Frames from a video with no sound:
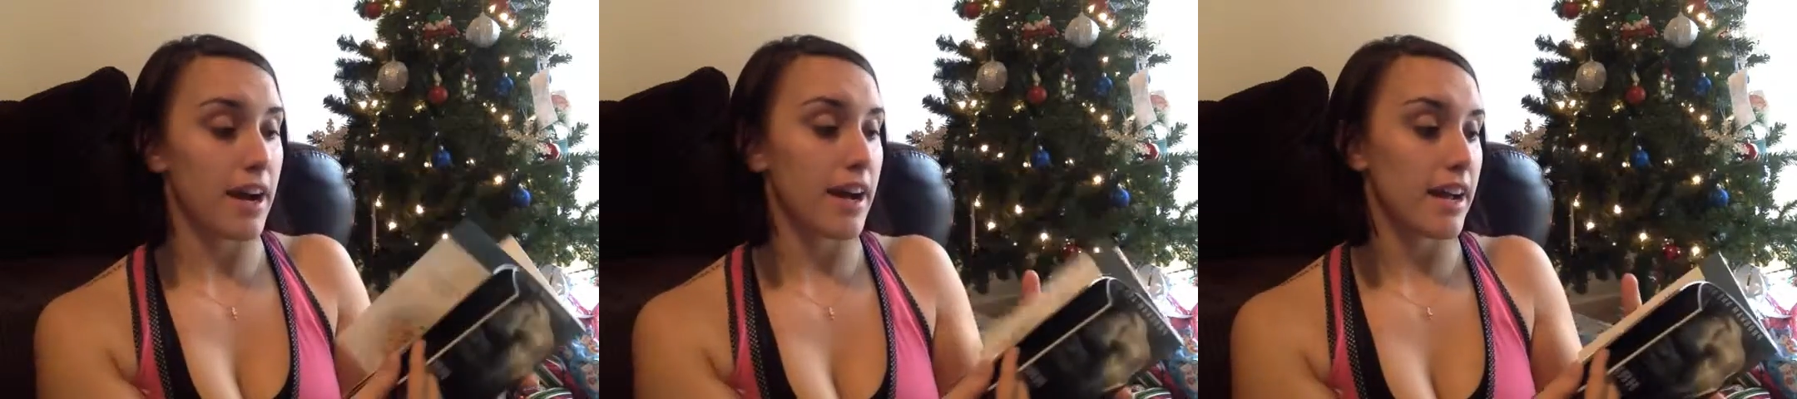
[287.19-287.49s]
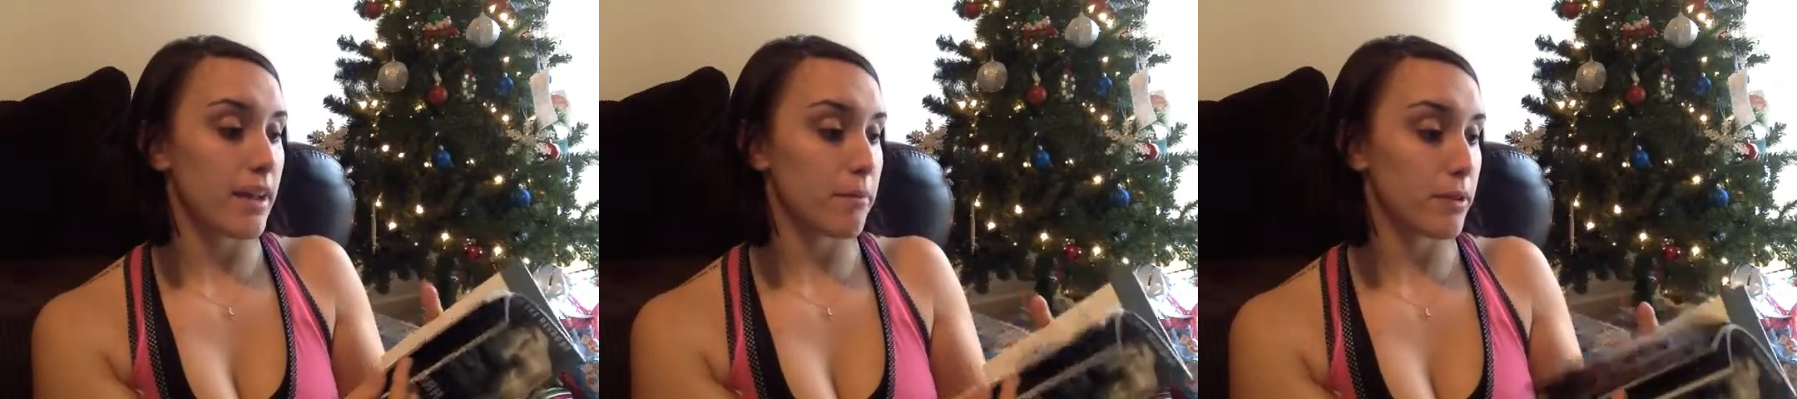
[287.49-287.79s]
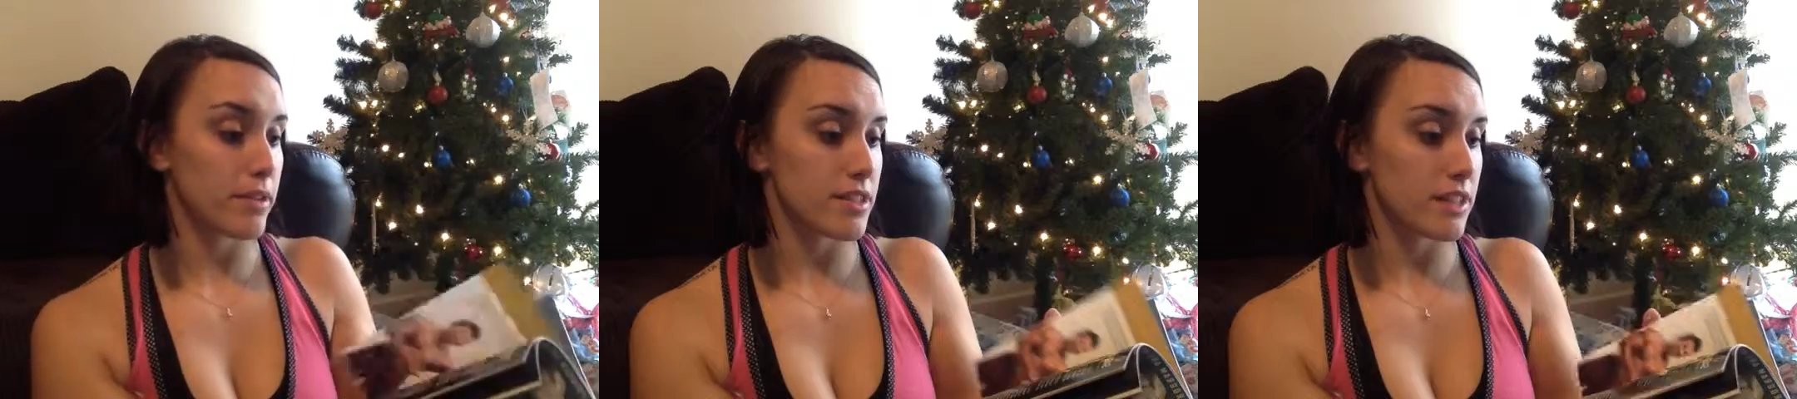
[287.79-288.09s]
I
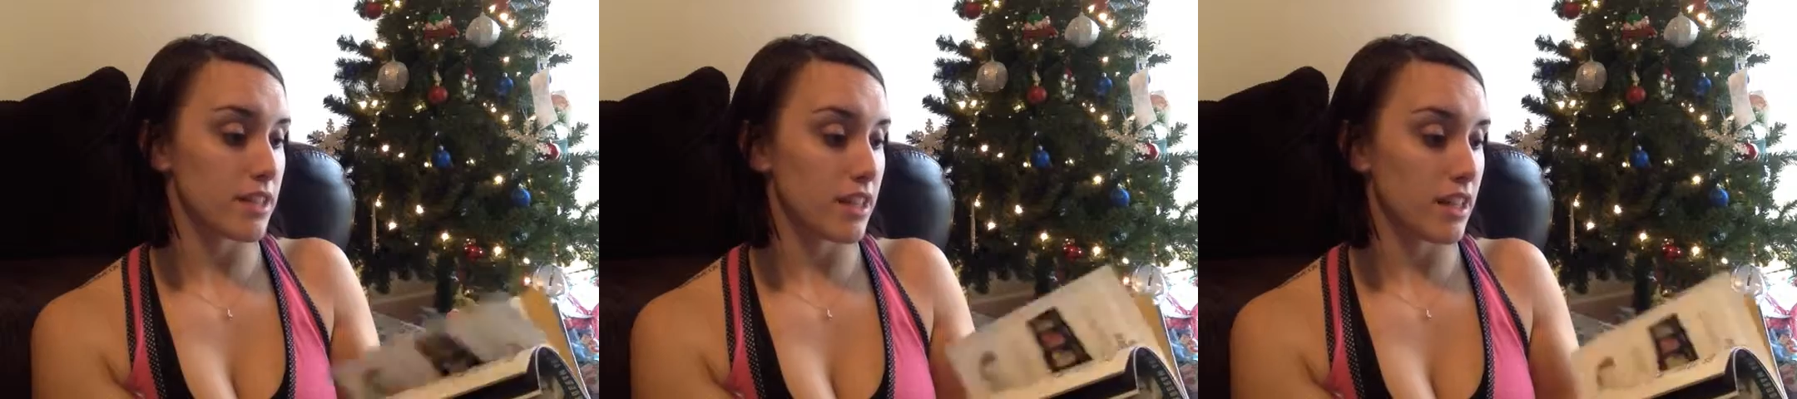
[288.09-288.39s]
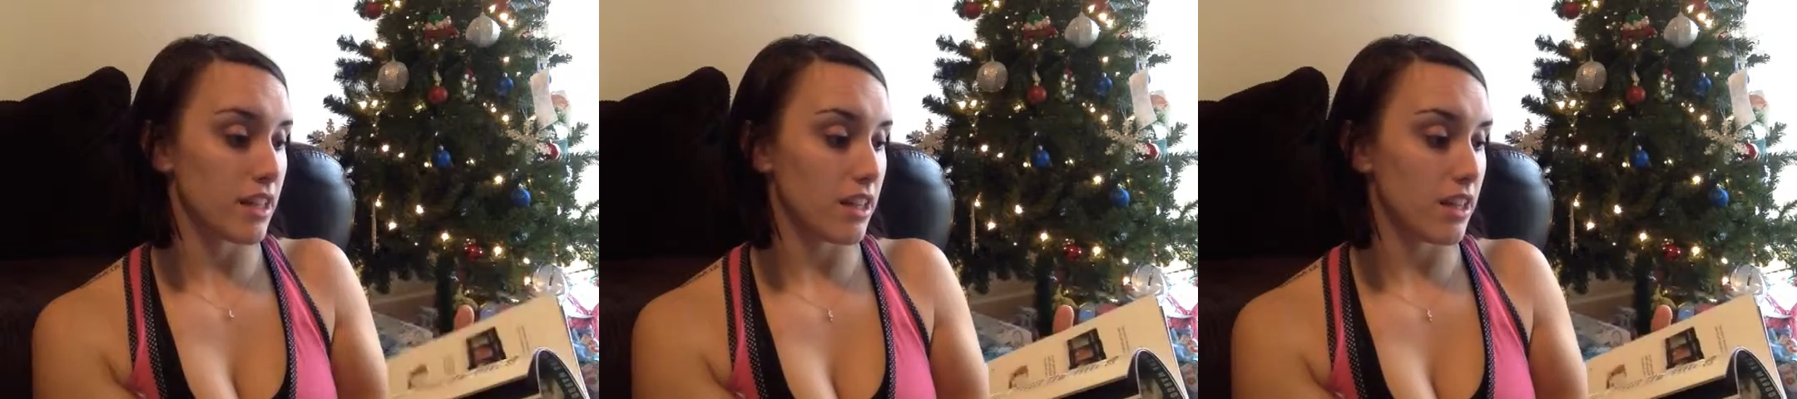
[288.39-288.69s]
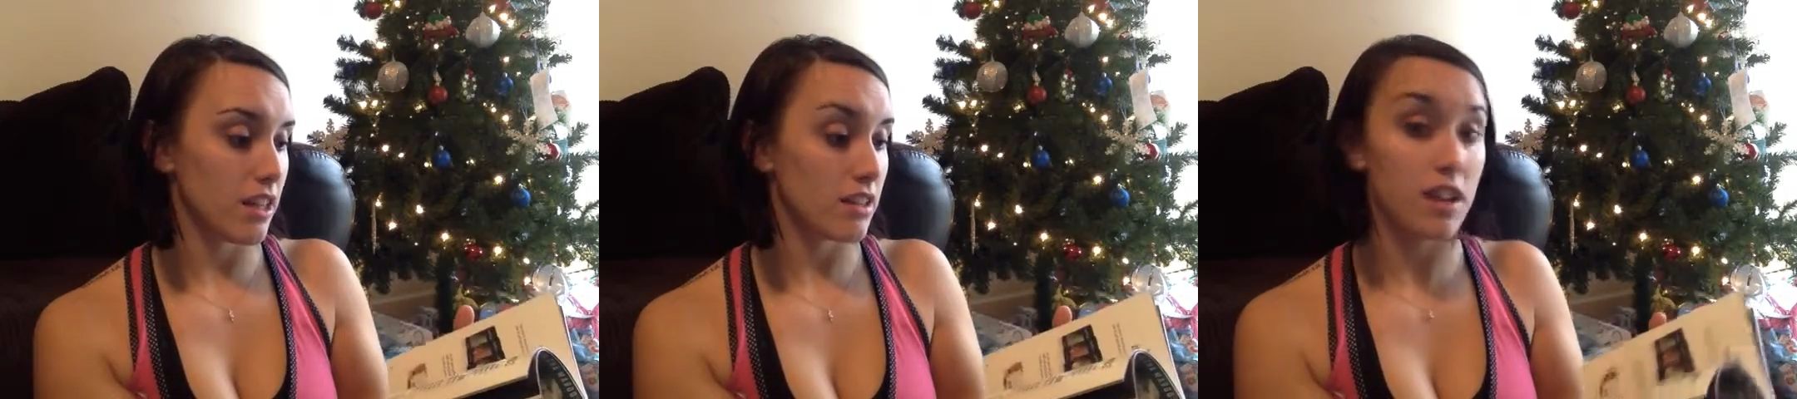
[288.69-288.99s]
personally
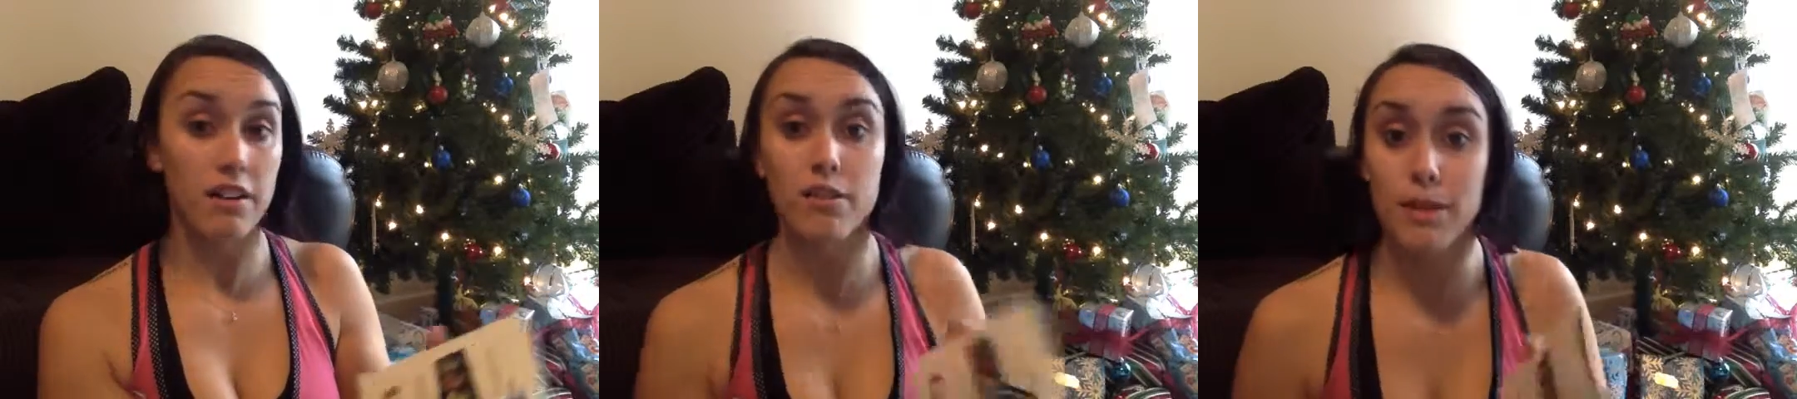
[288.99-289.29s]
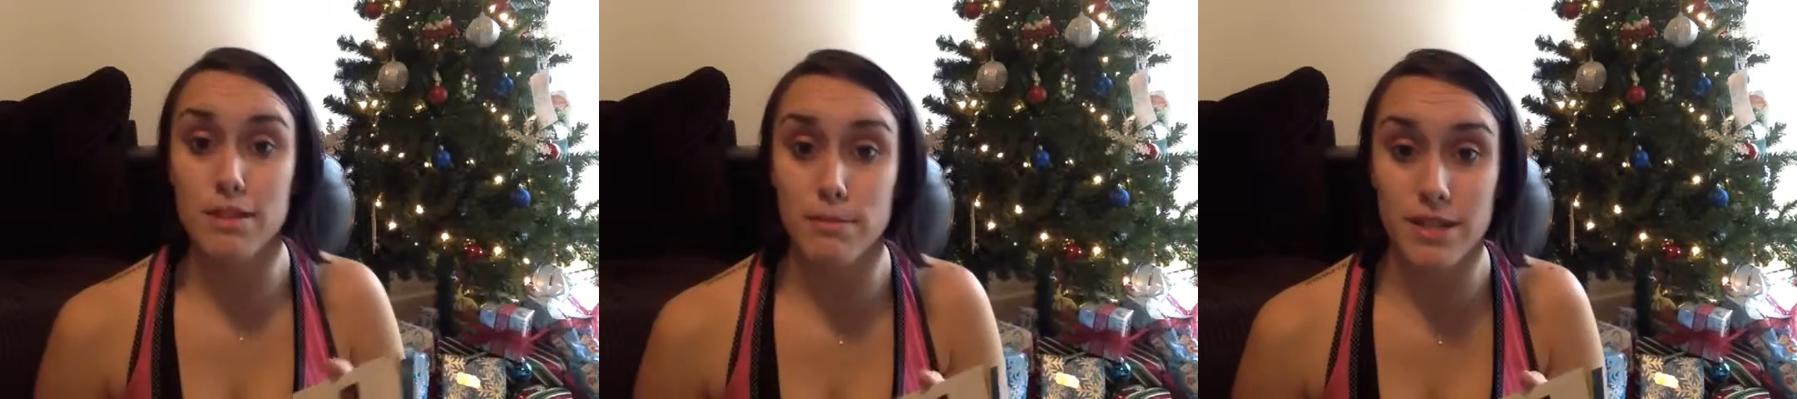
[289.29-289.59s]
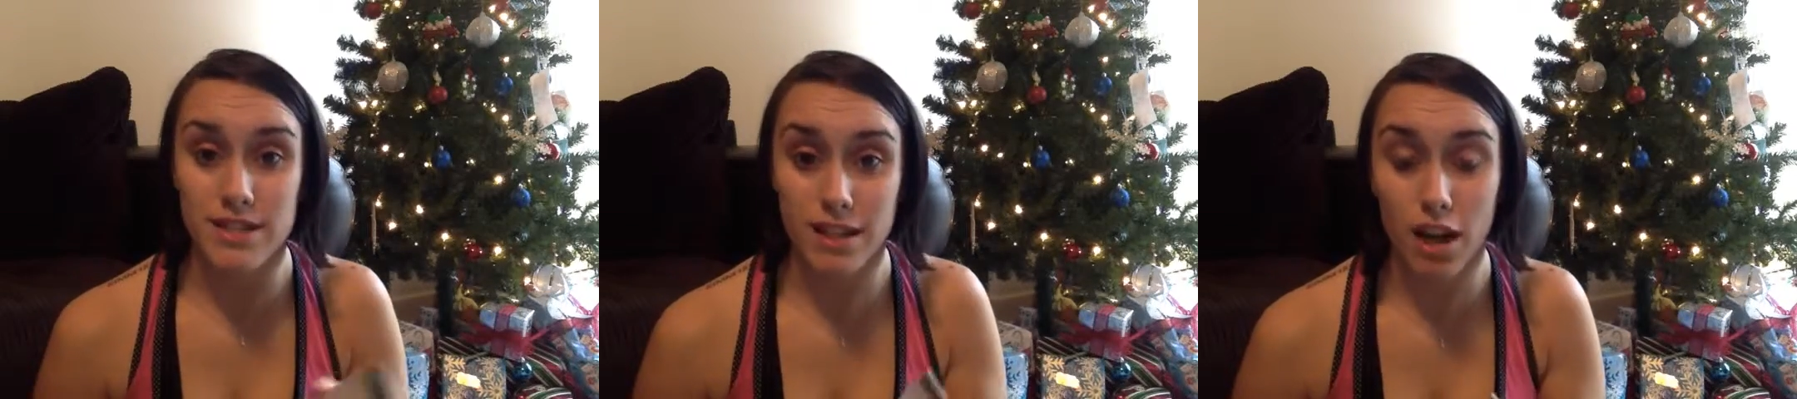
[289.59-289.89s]
love the
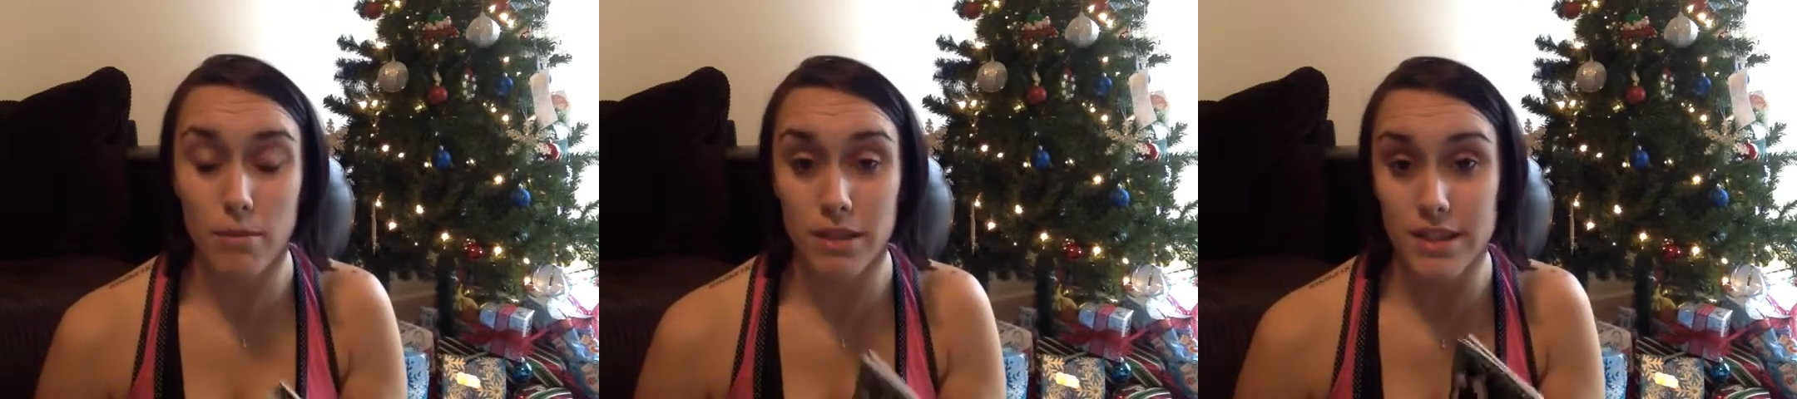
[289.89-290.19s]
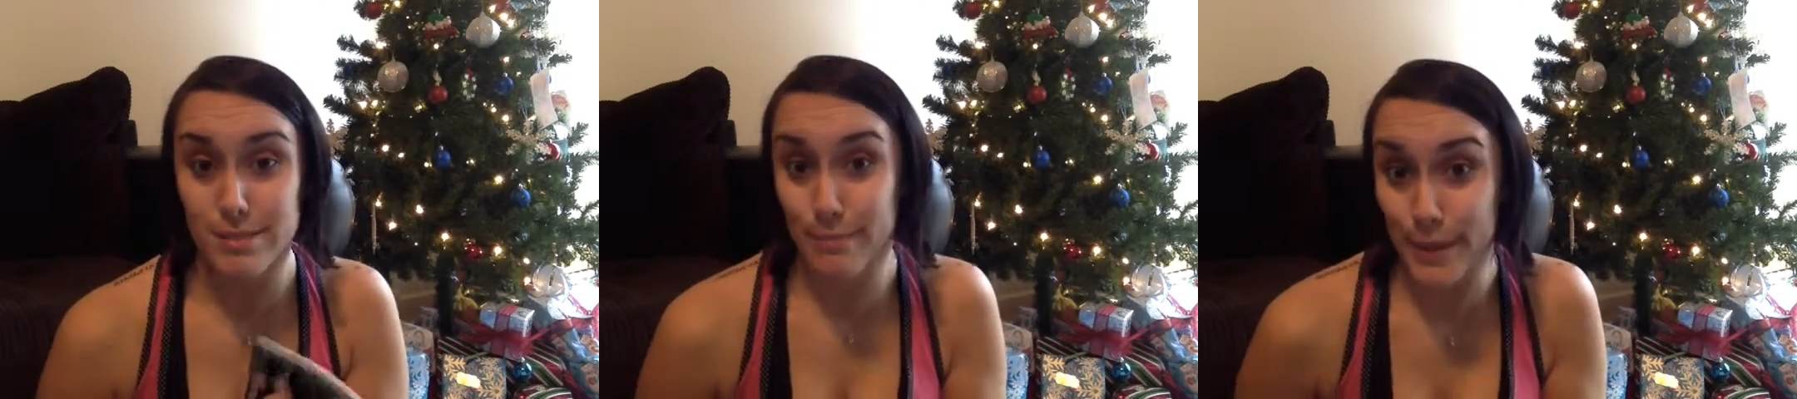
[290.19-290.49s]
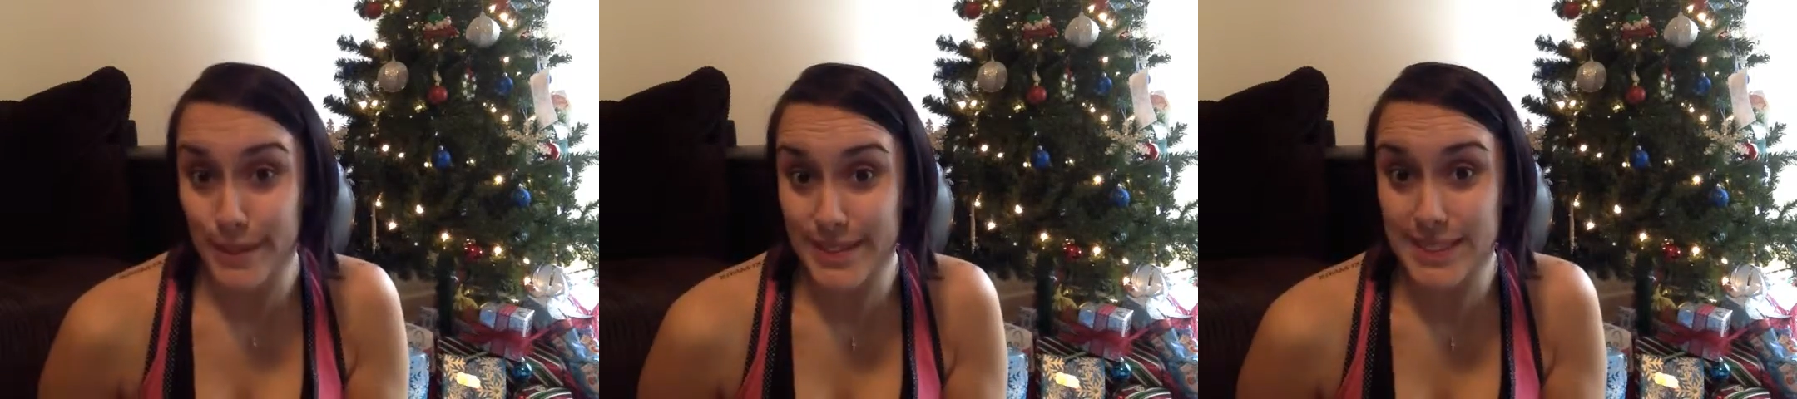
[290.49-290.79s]
recipes that come in these
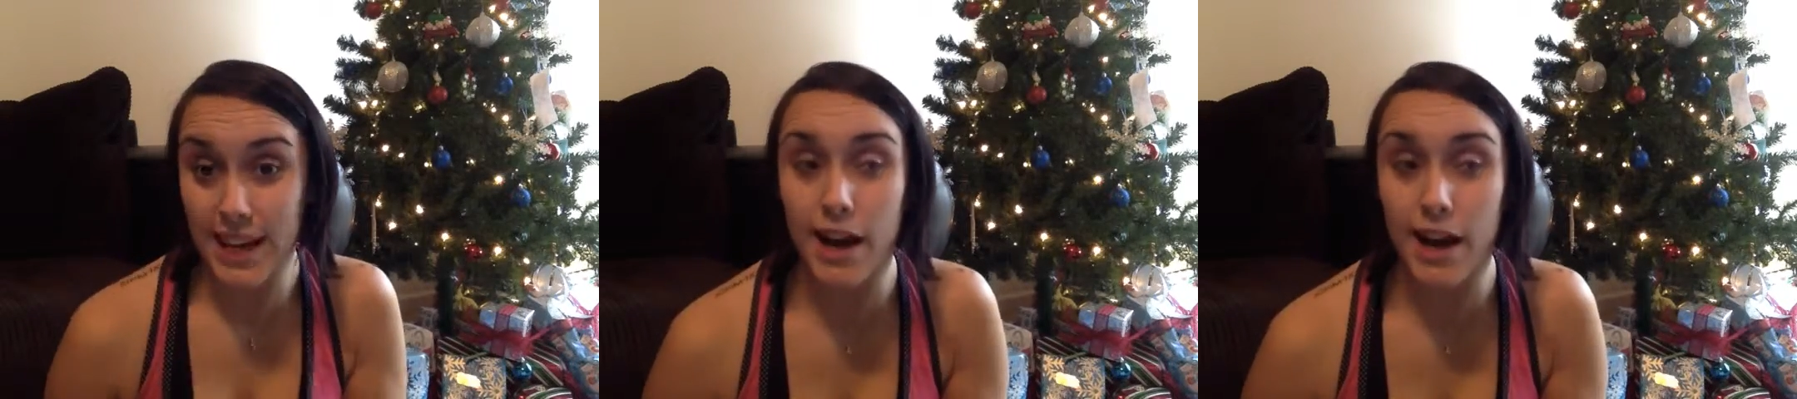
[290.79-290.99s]
books.